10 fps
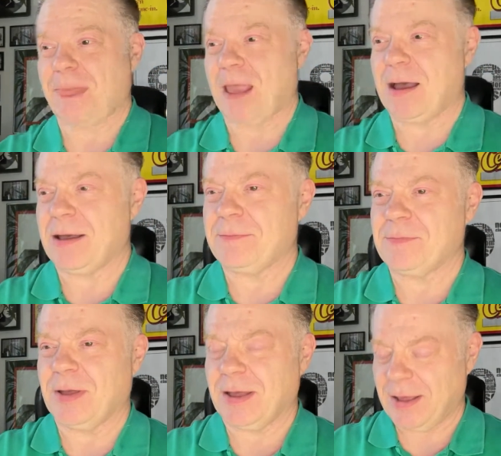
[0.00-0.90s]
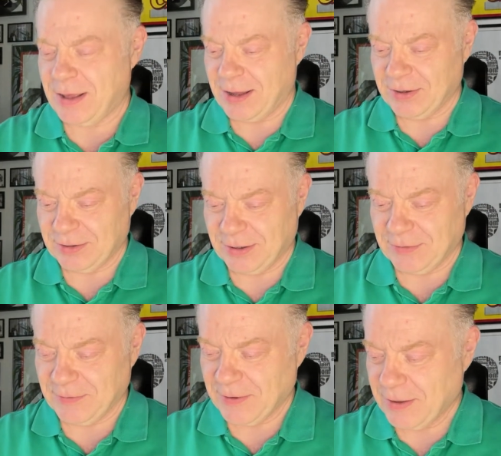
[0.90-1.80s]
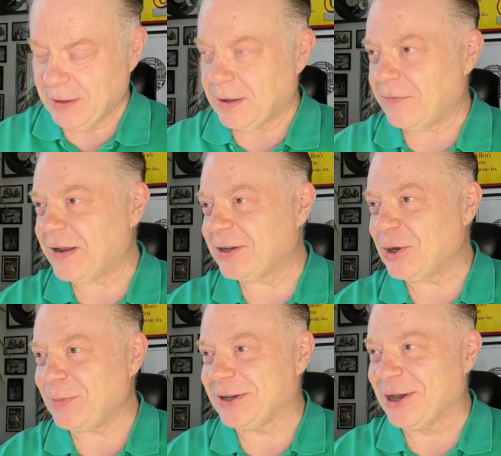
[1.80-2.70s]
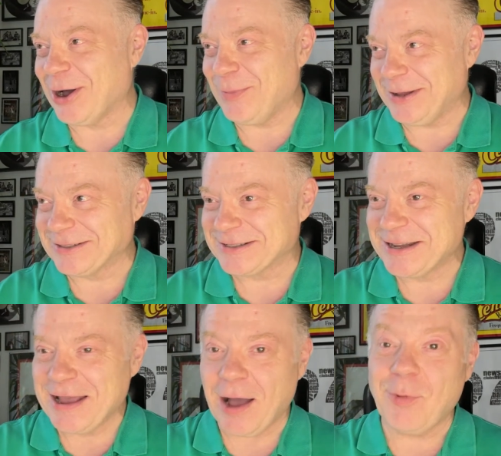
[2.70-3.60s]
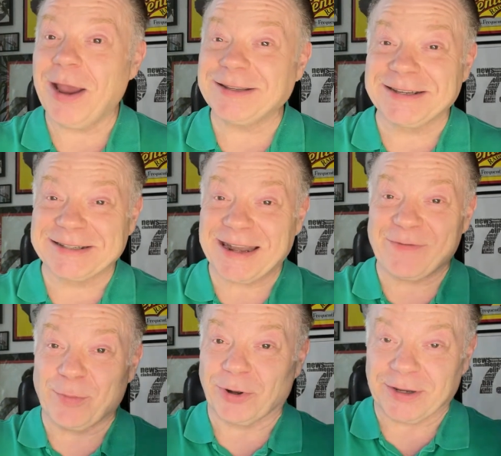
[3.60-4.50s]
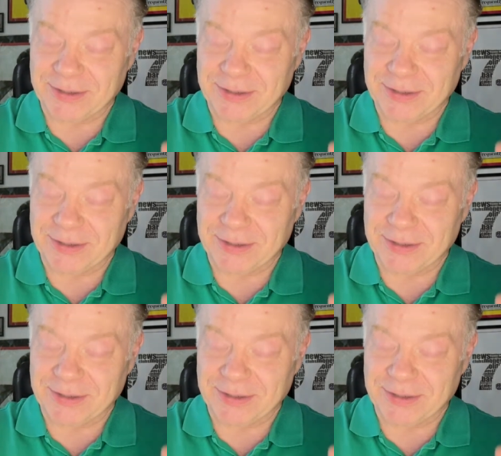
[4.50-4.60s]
I've had a couple of comments. I'm waiting till everybody